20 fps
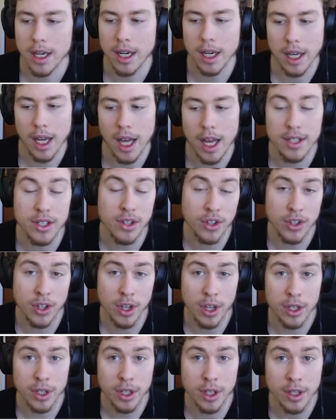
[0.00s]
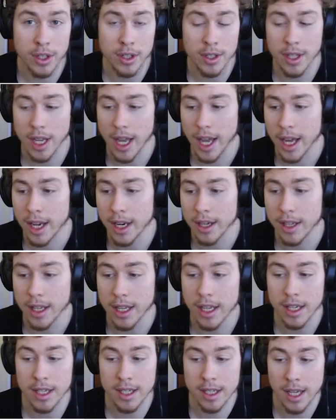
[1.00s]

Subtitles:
class assertions and the